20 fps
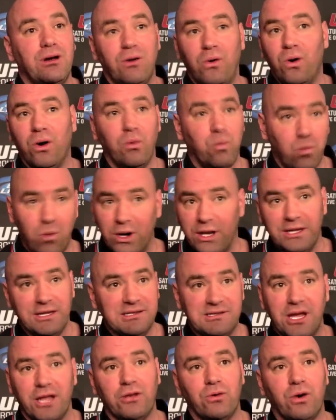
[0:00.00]
or one of
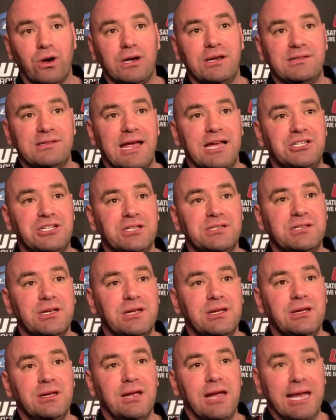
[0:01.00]
these other organizations,
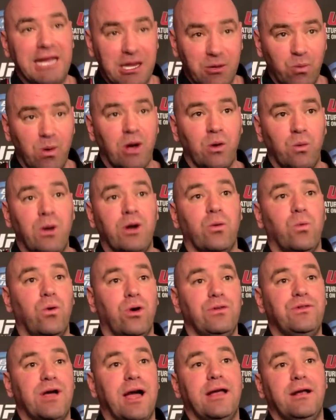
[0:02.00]
and he will win a
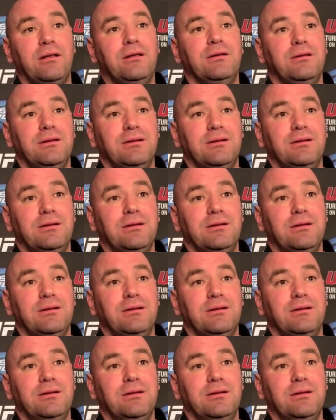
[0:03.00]
world title.